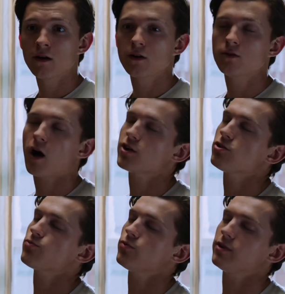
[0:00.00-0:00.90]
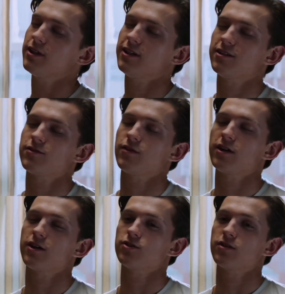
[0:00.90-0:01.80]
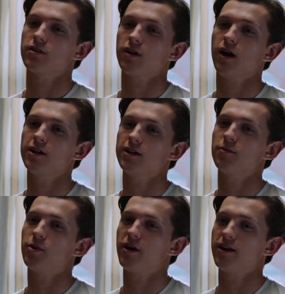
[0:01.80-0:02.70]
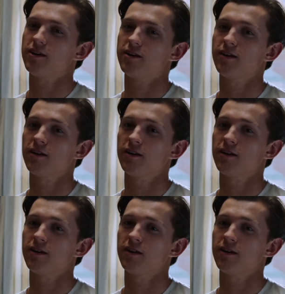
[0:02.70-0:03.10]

money prevented him from doing so. He handed Jameson a bunch of